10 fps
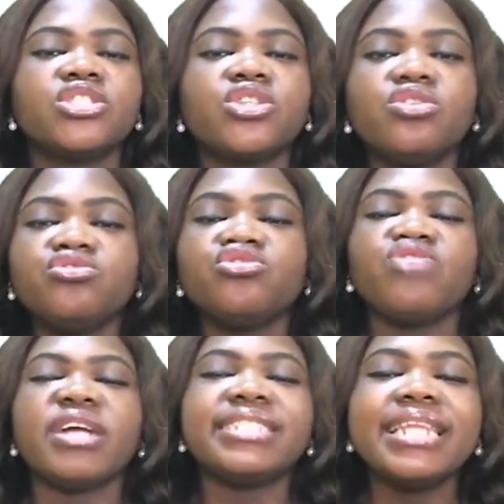so
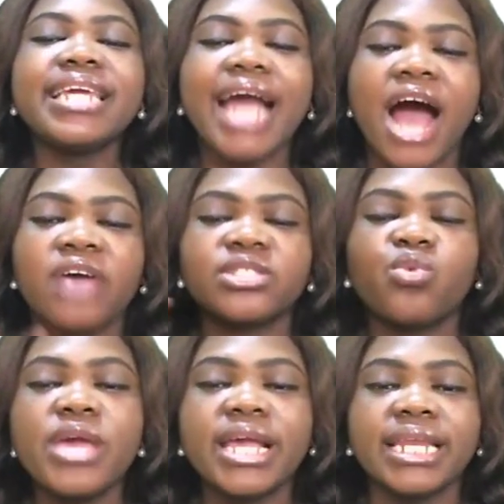nutrients leak out
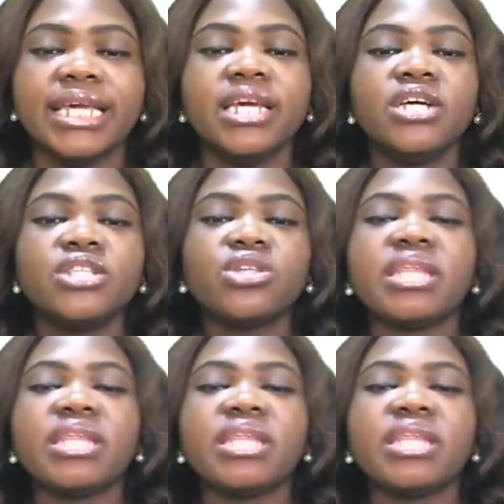quickly. So